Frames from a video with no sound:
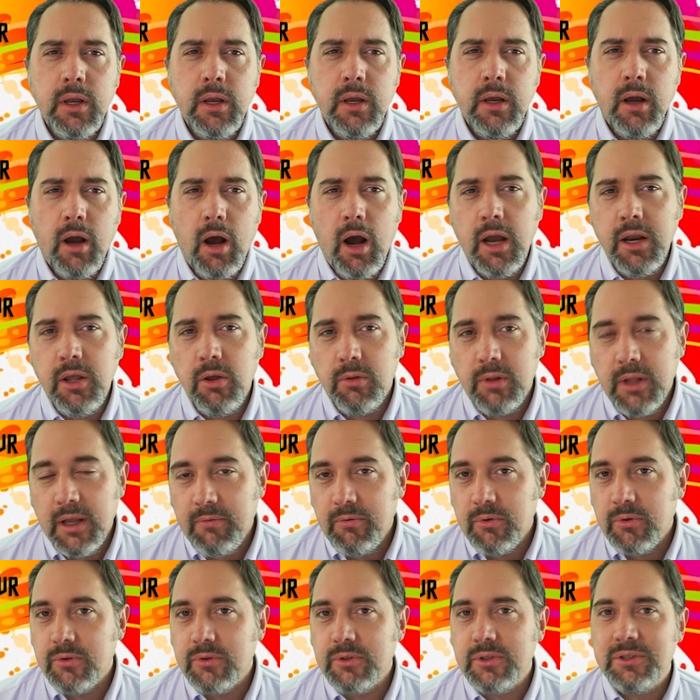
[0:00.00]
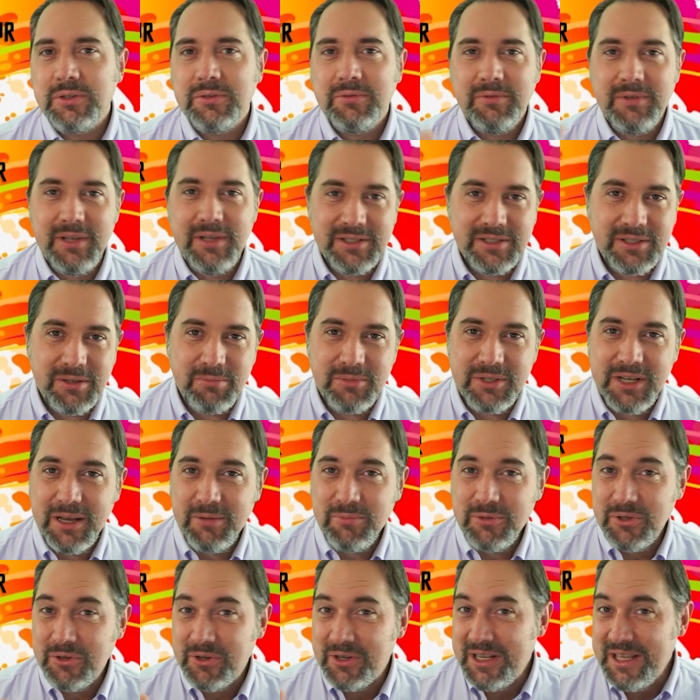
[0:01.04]
Audio levels,
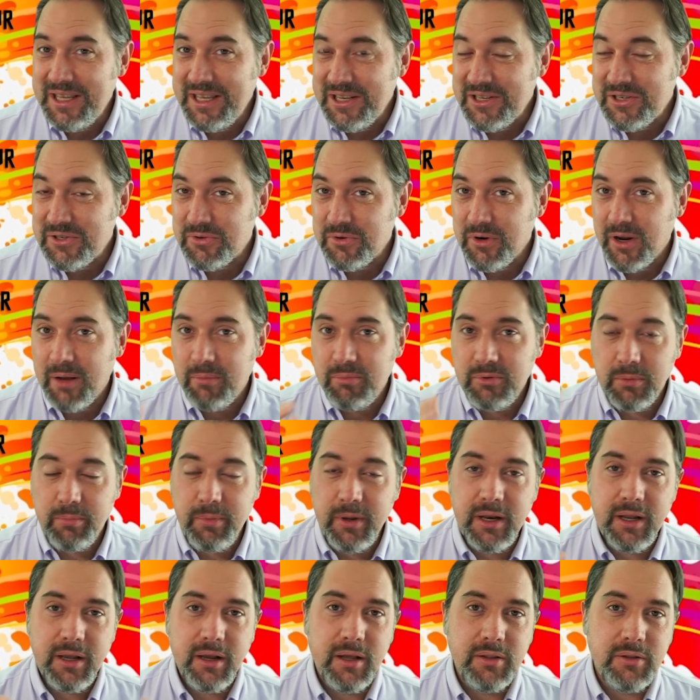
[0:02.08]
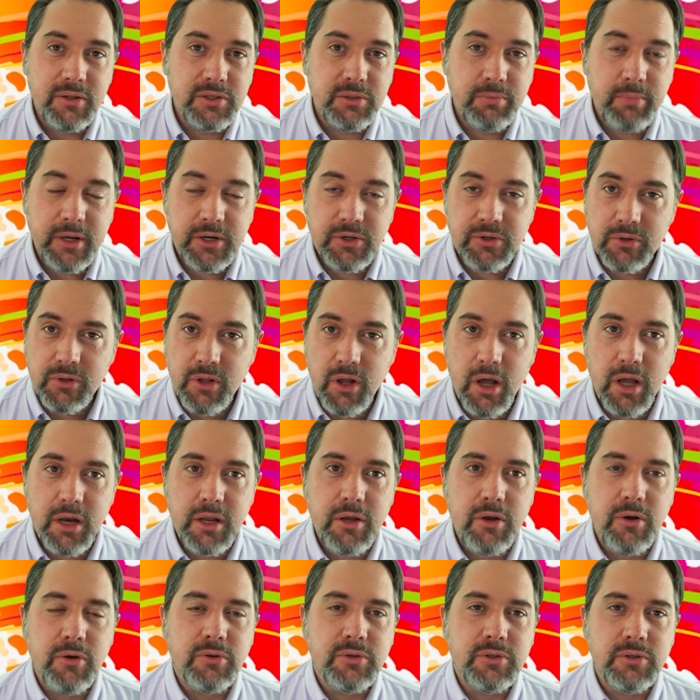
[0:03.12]
sometimes you can eavesdrop depending on the spatial
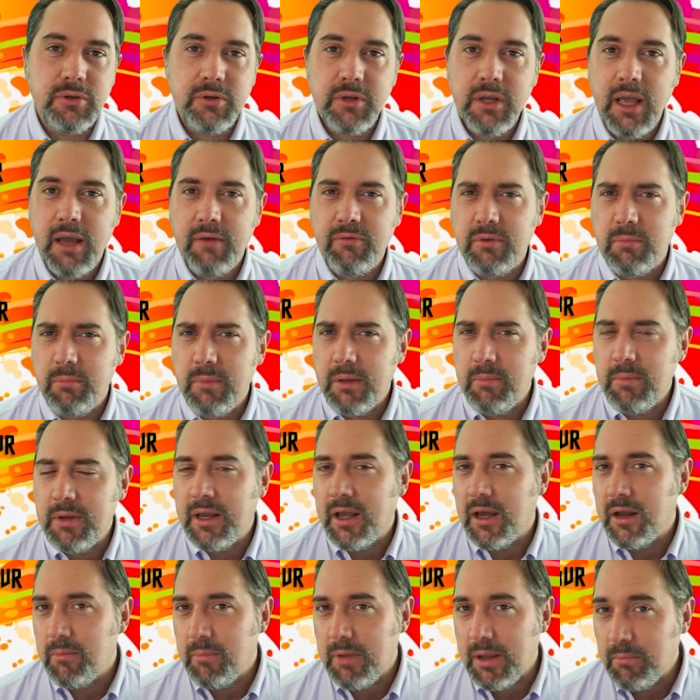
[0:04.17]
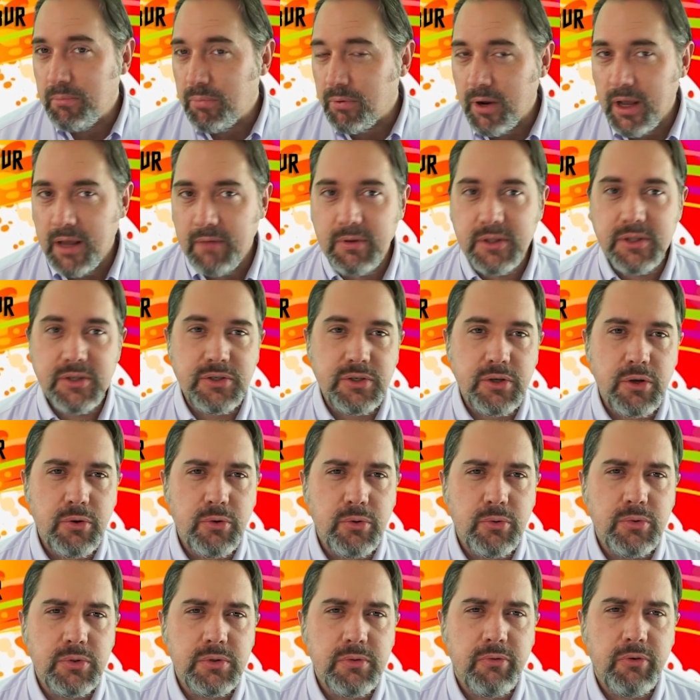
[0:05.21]
audio, so you have to maybe kind of make private
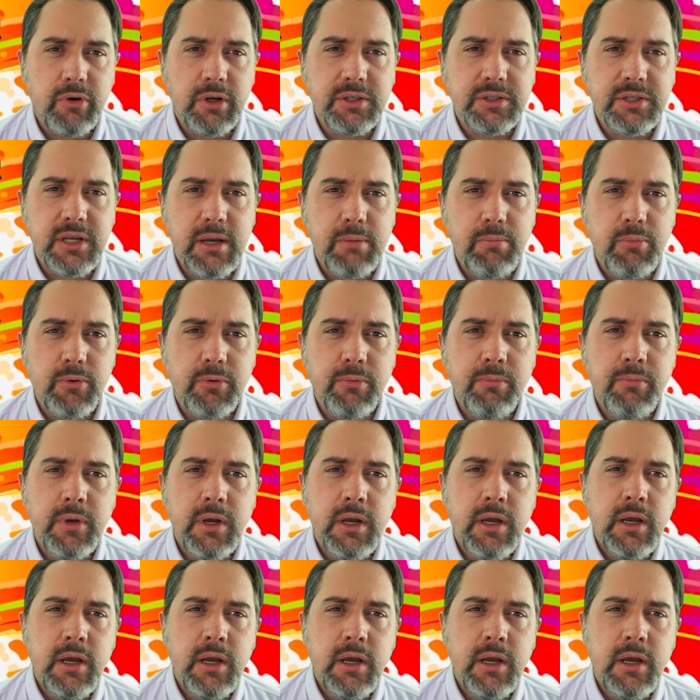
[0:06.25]
zones, for example.